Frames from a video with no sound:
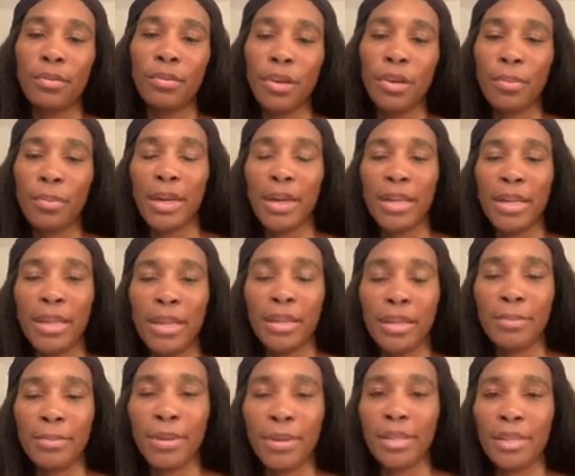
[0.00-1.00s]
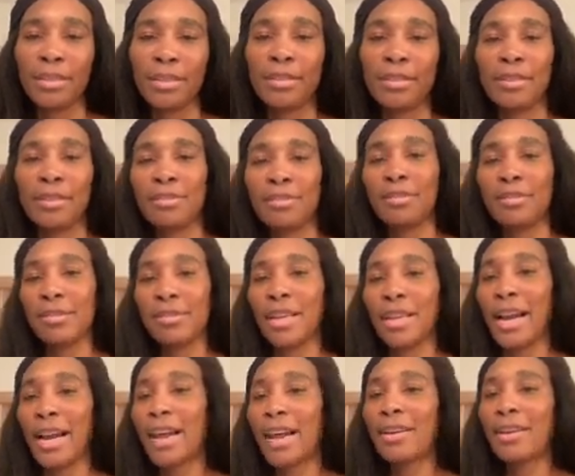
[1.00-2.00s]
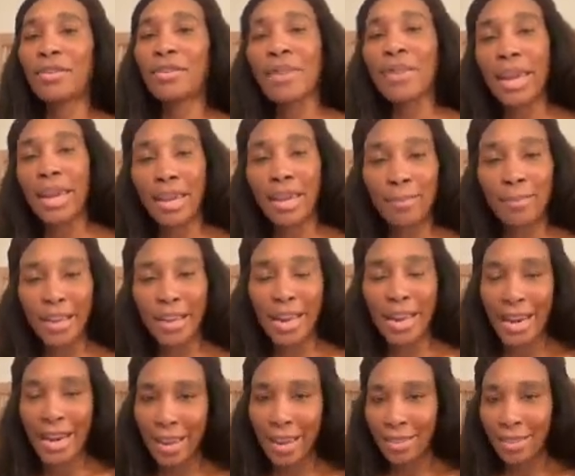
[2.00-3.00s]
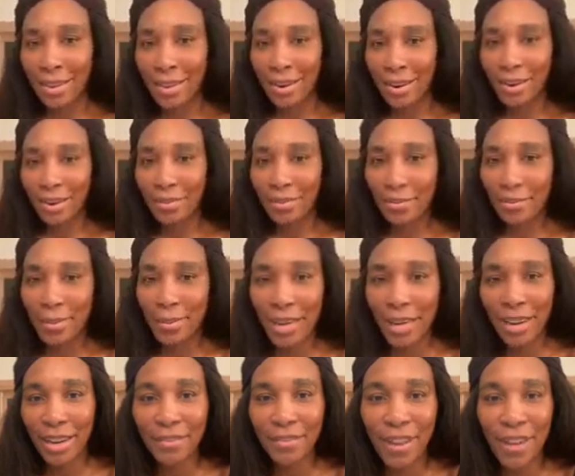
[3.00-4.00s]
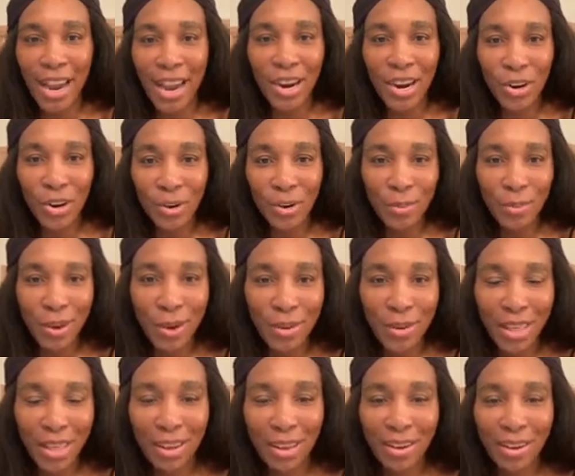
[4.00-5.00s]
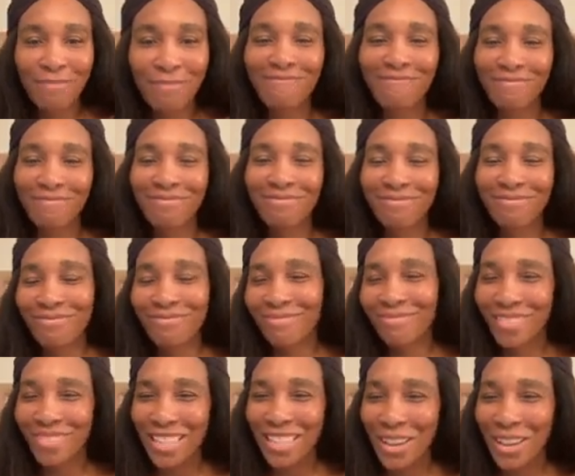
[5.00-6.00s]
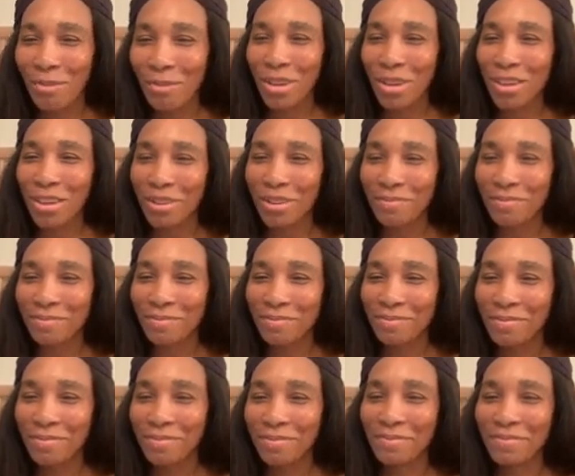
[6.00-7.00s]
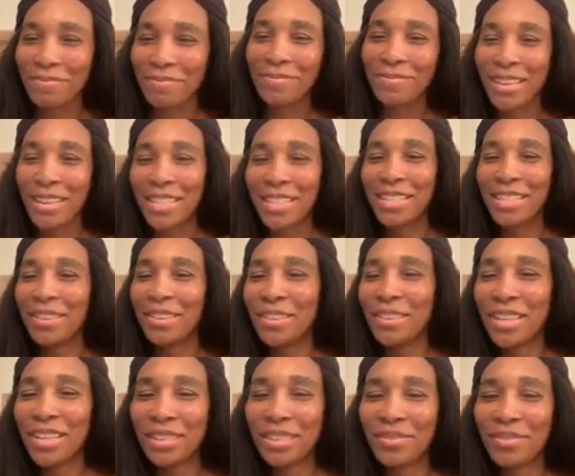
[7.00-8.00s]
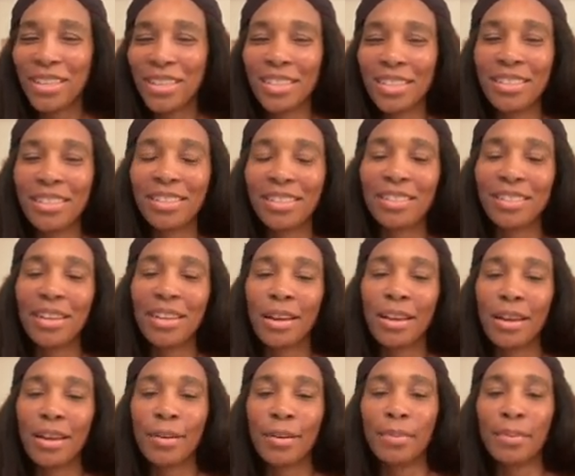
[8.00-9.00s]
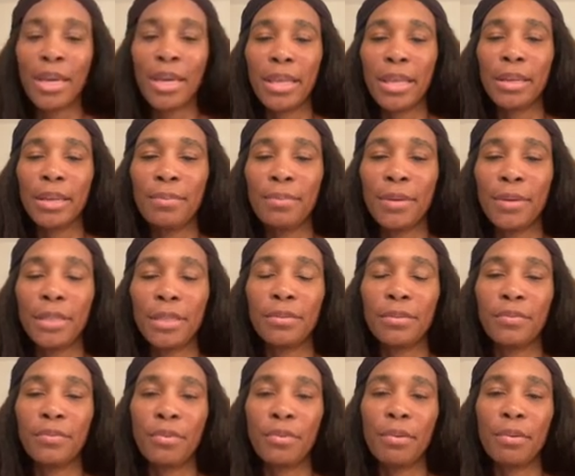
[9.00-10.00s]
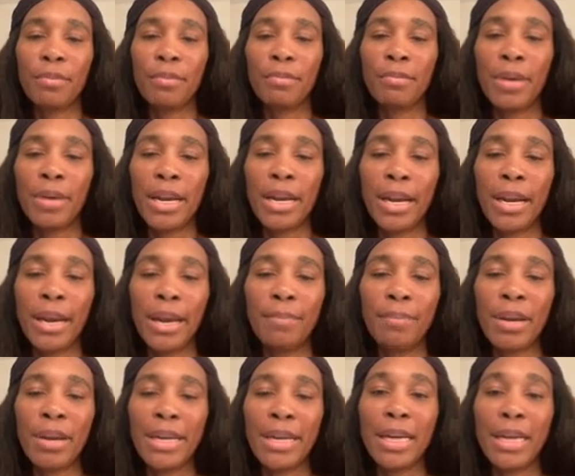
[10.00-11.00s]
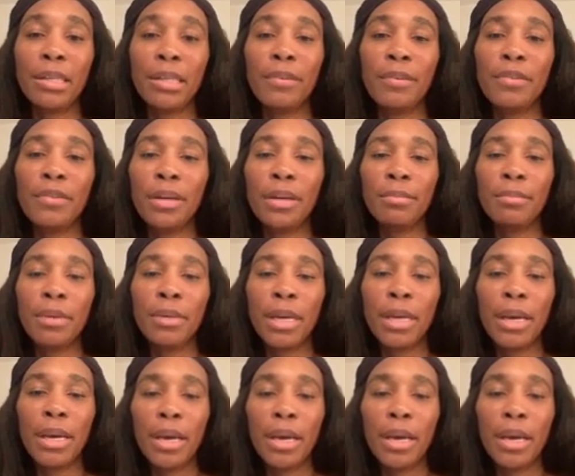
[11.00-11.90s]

Will you play in the Olympics? I gotta earn my keep. I gotta get there. But if I earn my way there, I'll be there. I love the Olympics. I play the Olympics for my dad. My dad loved them.